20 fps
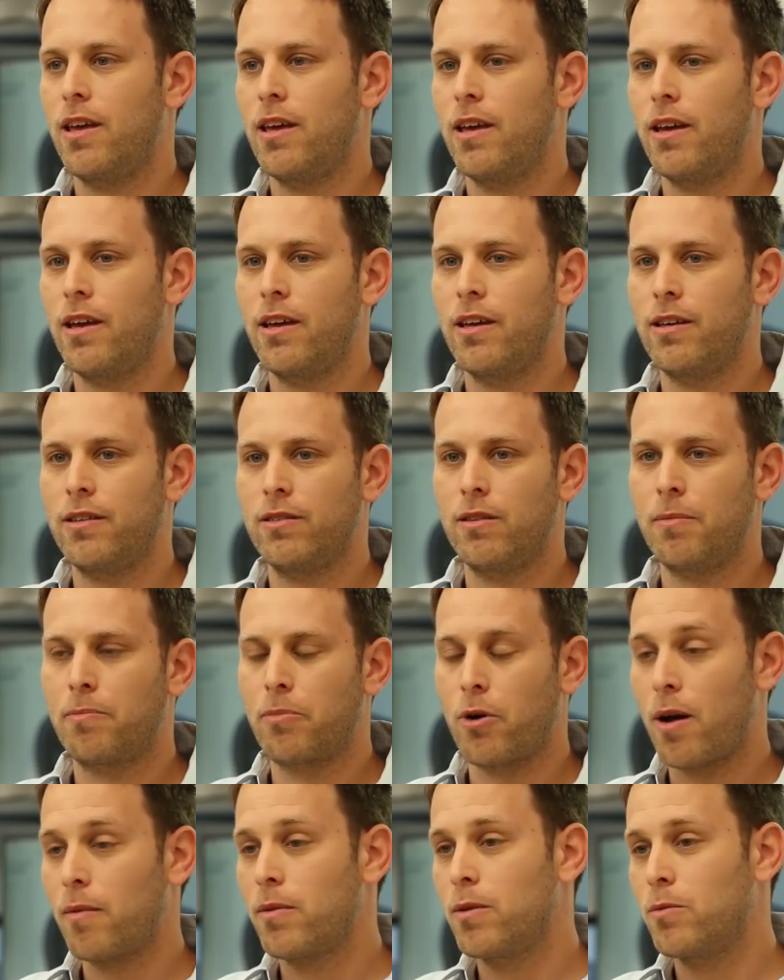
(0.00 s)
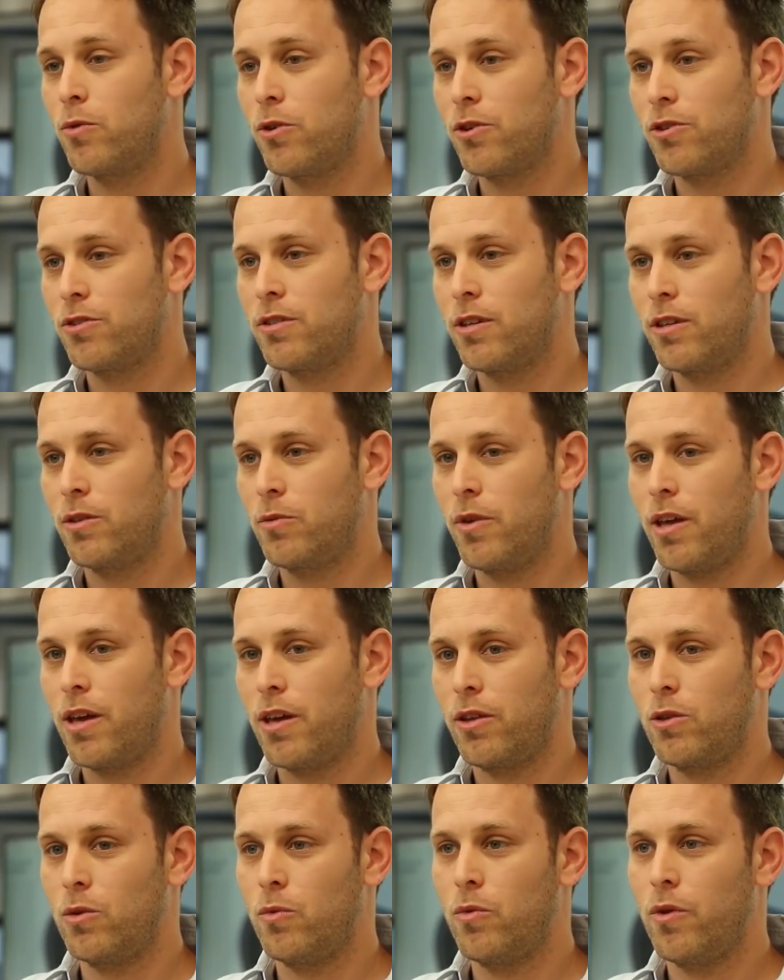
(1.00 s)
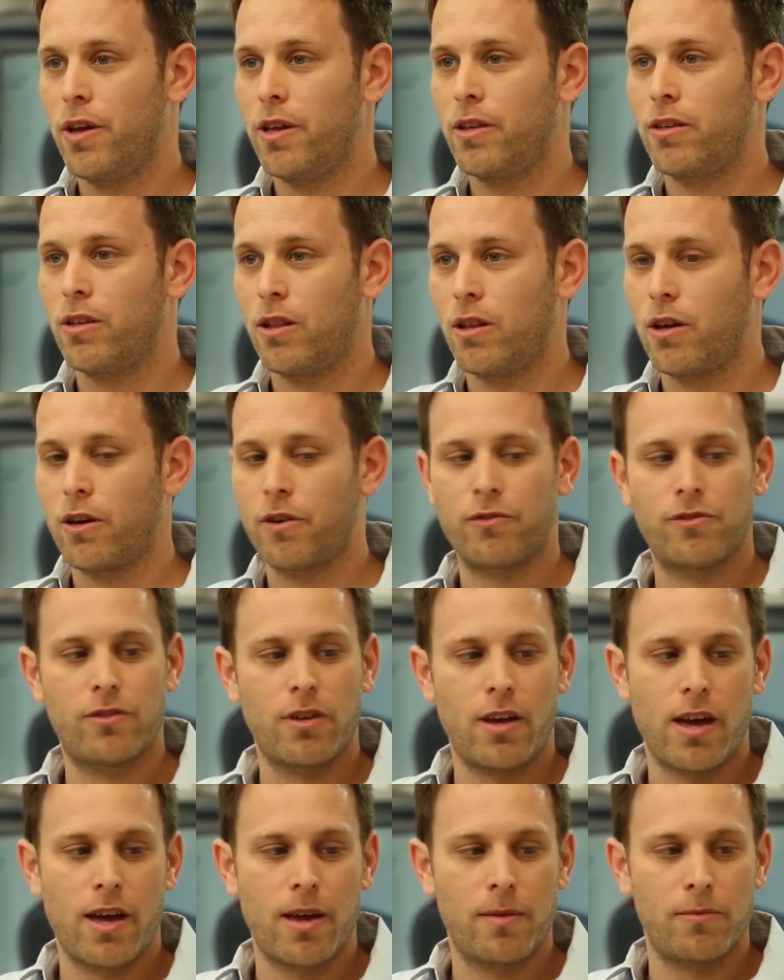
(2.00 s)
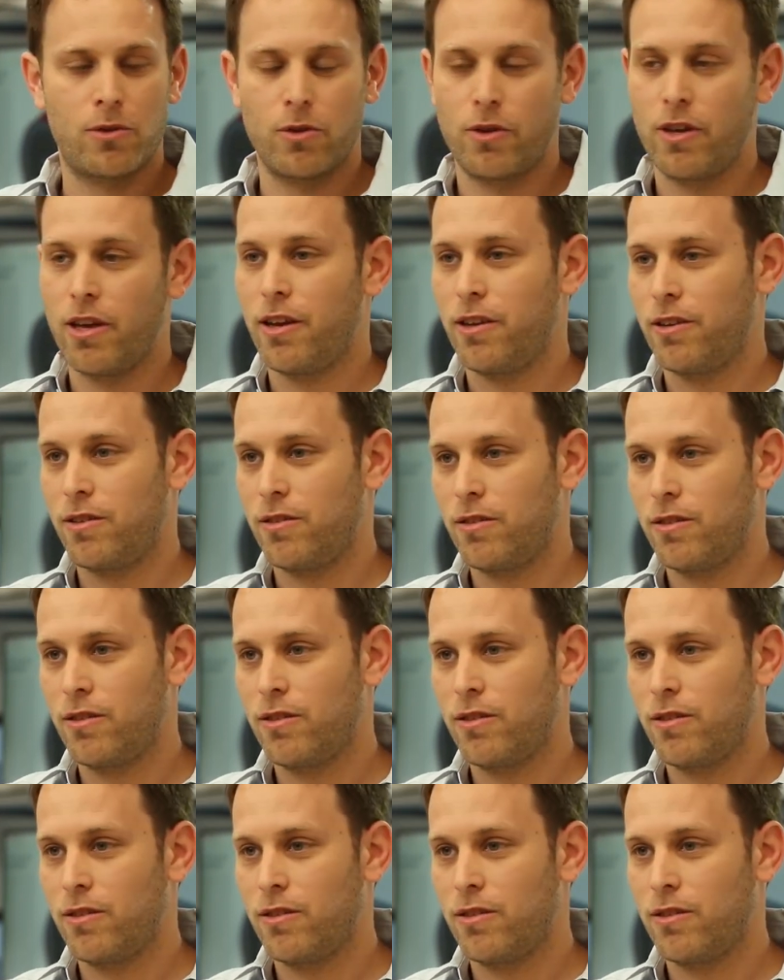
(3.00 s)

and the problem was that we had to wait a lot of time to get it.